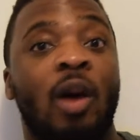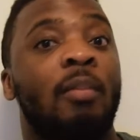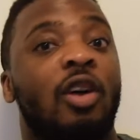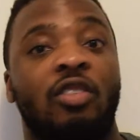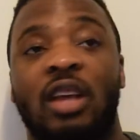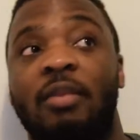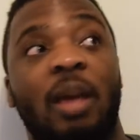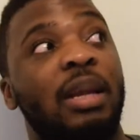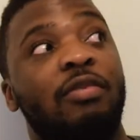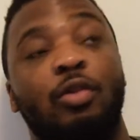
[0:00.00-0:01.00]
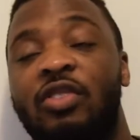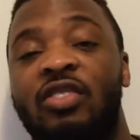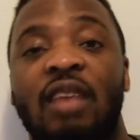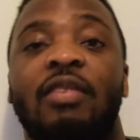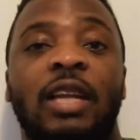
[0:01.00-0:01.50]
number of times. I believe it was
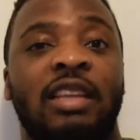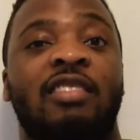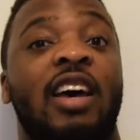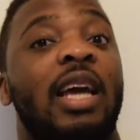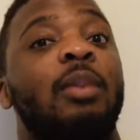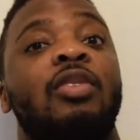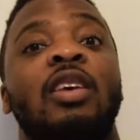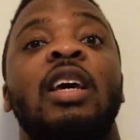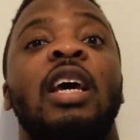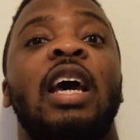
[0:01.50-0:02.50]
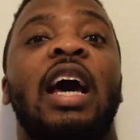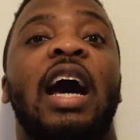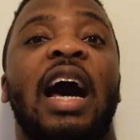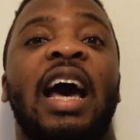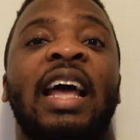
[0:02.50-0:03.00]
7 times.
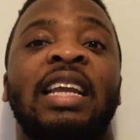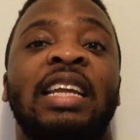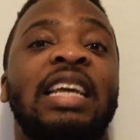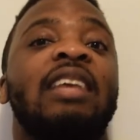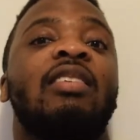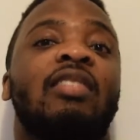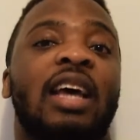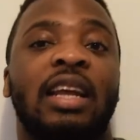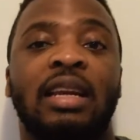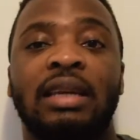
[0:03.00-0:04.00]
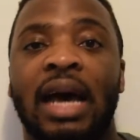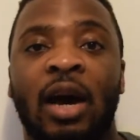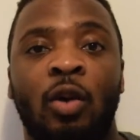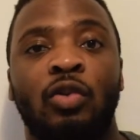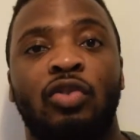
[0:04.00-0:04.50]
And he's decided
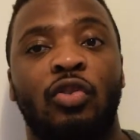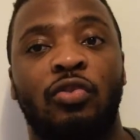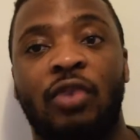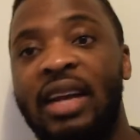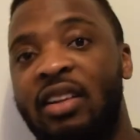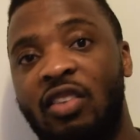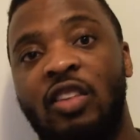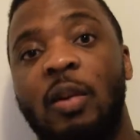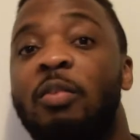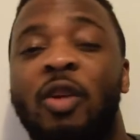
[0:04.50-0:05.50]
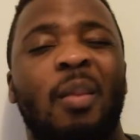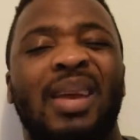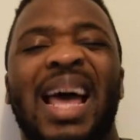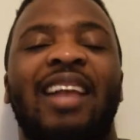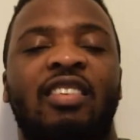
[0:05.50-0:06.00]
now to fight the system and become
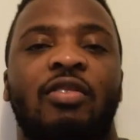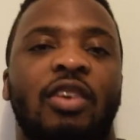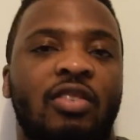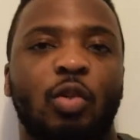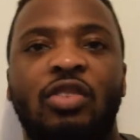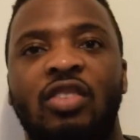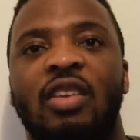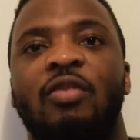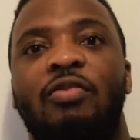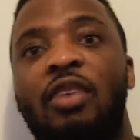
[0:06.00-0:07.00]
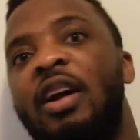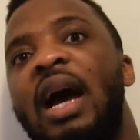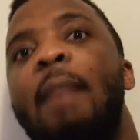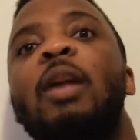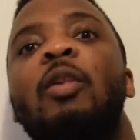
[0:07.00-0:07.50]
an activist, which is very
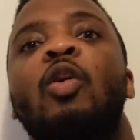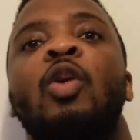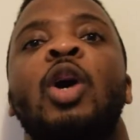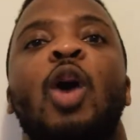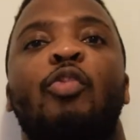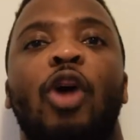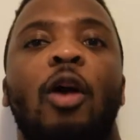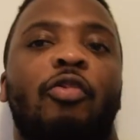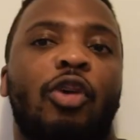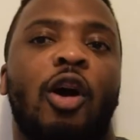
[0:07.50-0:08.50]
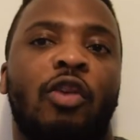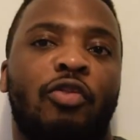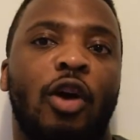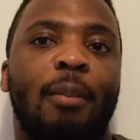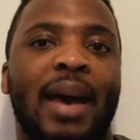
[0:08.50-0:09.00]
admirable
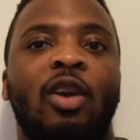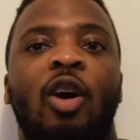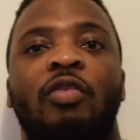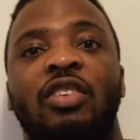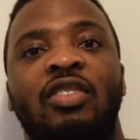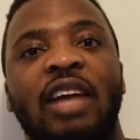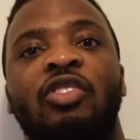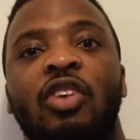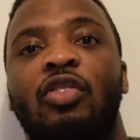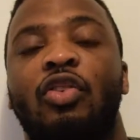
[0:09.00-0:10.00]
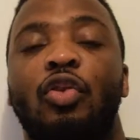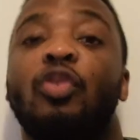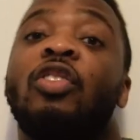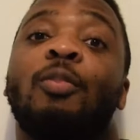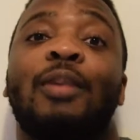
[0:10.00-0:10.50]
for a man of his stature to
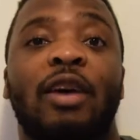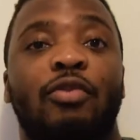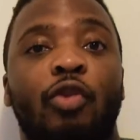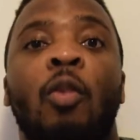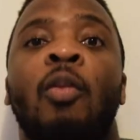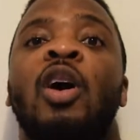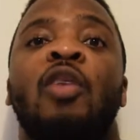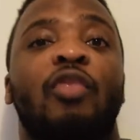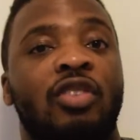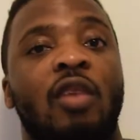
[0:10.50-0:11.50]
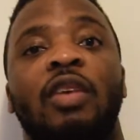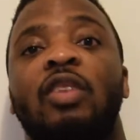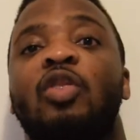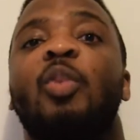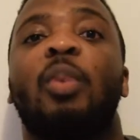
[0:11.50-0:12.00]
use his platform for
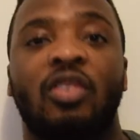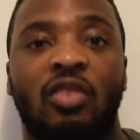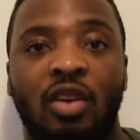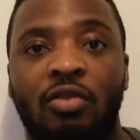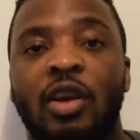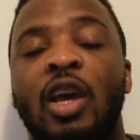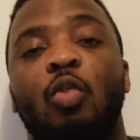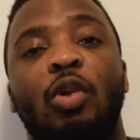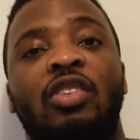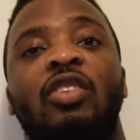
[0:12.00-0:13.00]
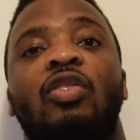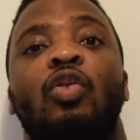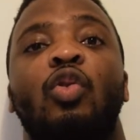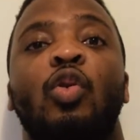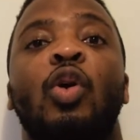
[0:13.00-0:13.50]
something so positive, which is
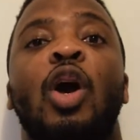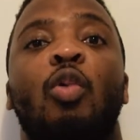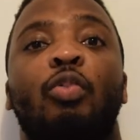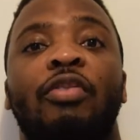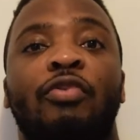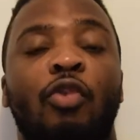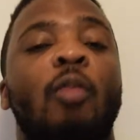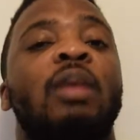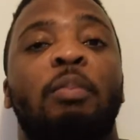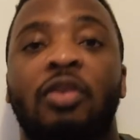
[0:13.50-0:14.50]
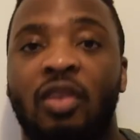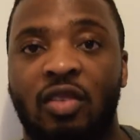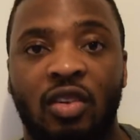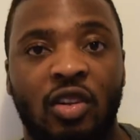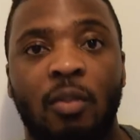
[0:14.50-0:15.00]
to reform the prison
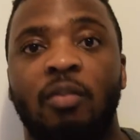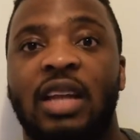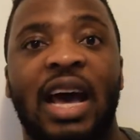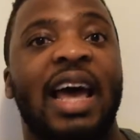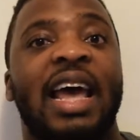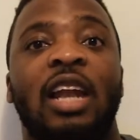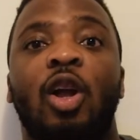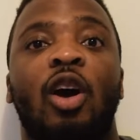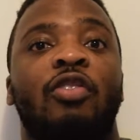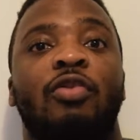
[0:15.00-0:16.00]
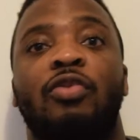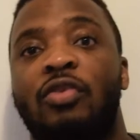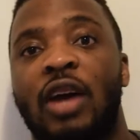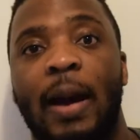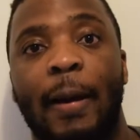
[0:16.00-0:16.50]
system that a lot
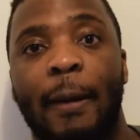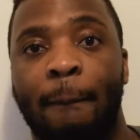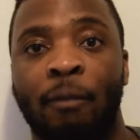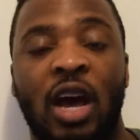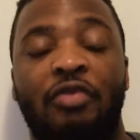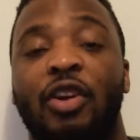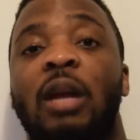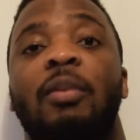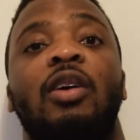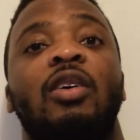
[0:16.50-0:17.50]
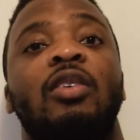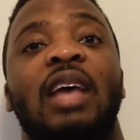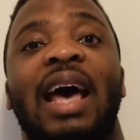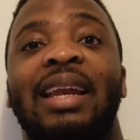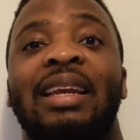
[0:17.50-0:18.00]
of African
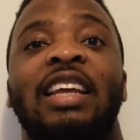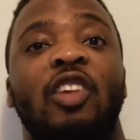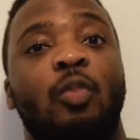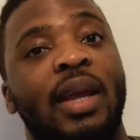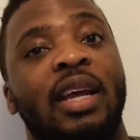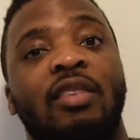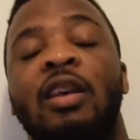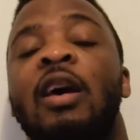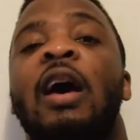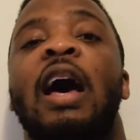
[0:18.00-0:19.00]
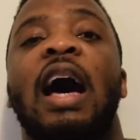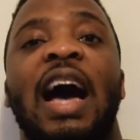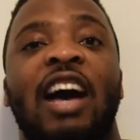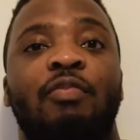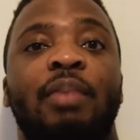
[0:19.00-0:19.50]
Americans and Hispanics
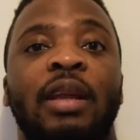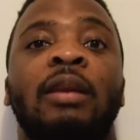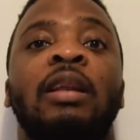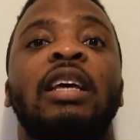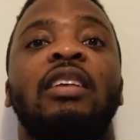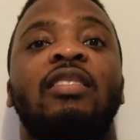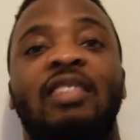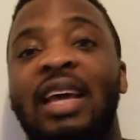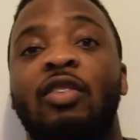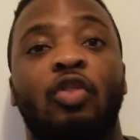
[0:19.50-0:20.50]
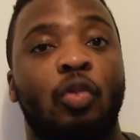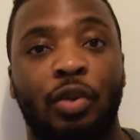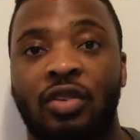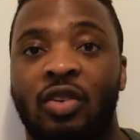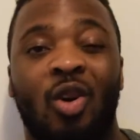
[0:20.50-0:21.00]
have been sent to
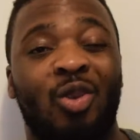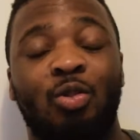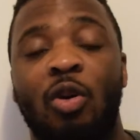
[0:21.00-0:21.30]
prison